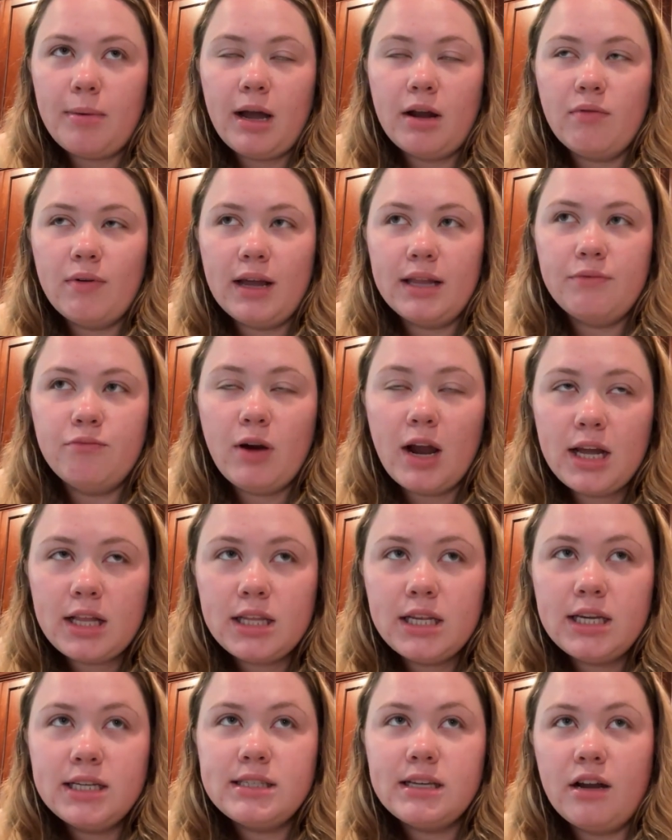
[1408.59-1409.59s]
I read
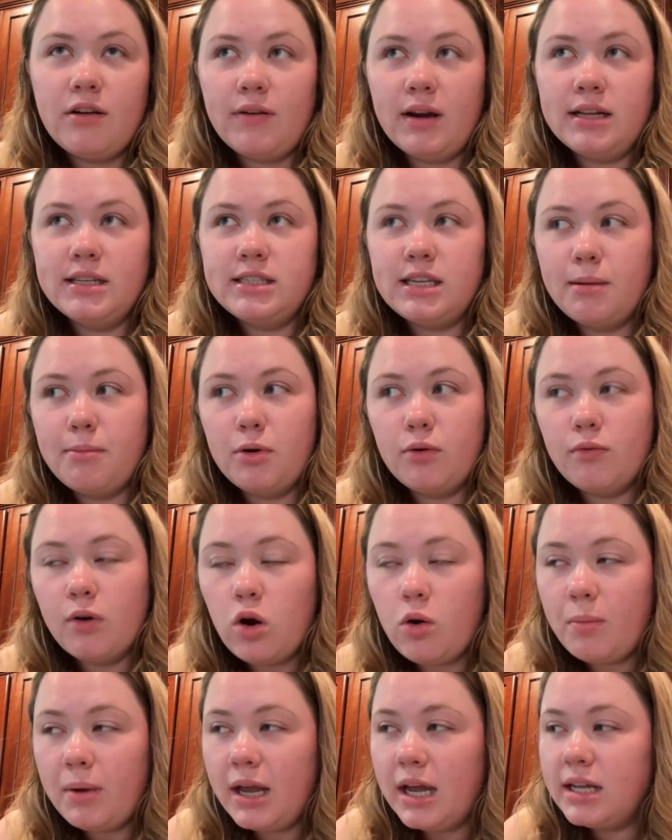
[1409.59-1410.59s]
Reckless, I read Summer
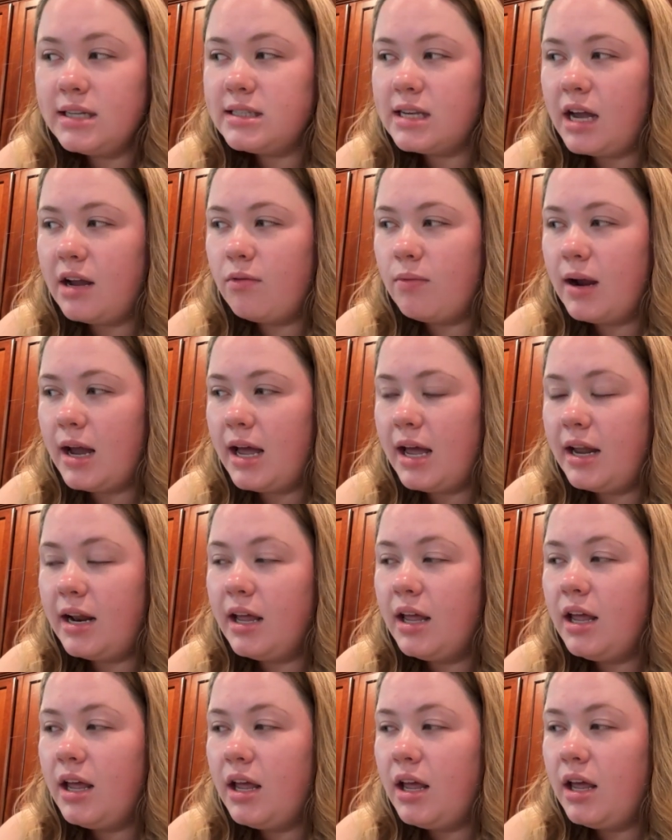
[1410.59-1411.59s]
Romance, I
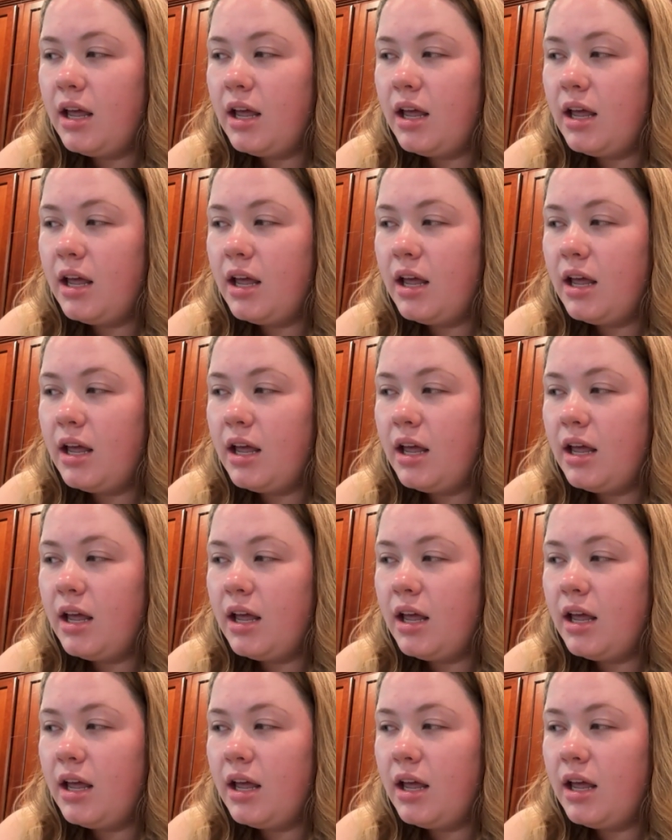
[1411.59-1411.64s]
read